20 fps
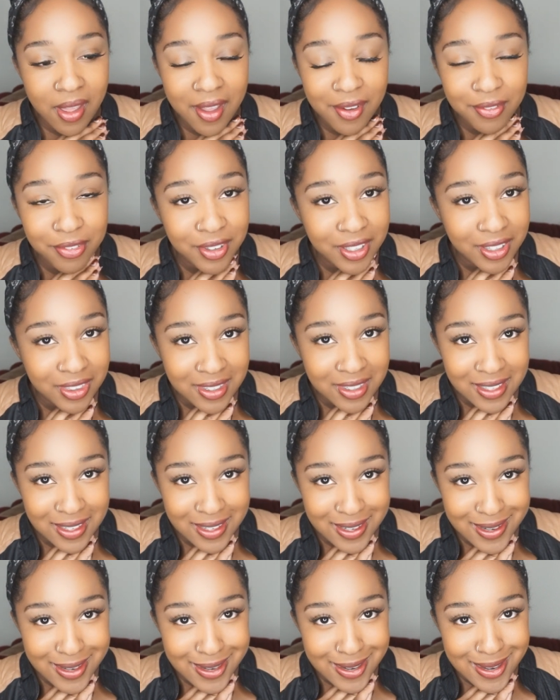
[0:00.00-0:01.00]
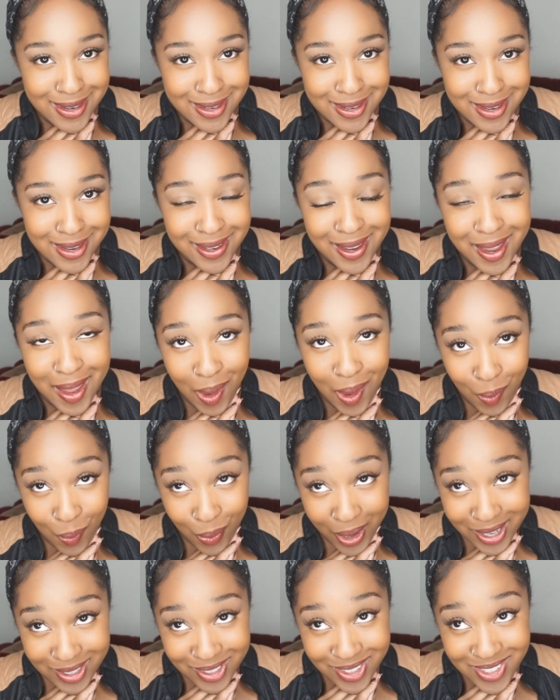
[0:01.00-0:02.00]
everything and I can't
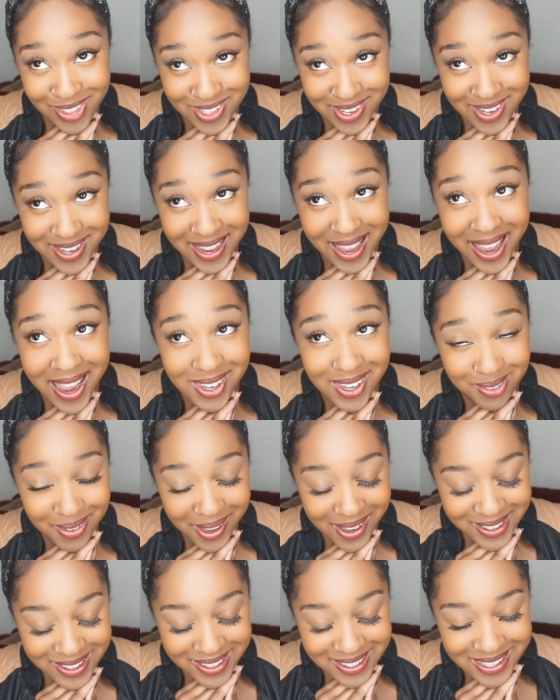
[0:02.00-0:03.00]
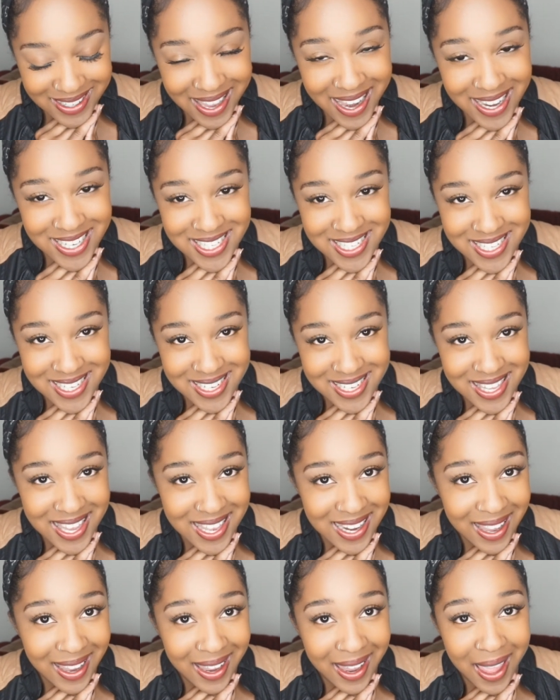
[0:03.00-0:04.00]
wait to show you guys my collection
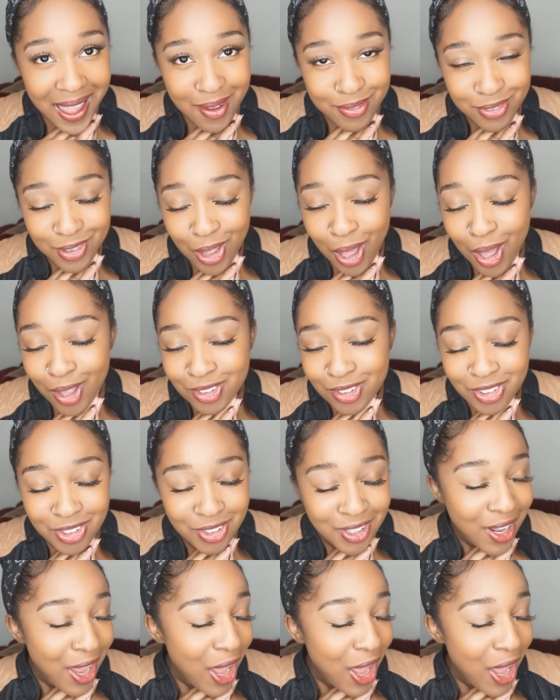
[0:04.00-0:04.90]
that I have lost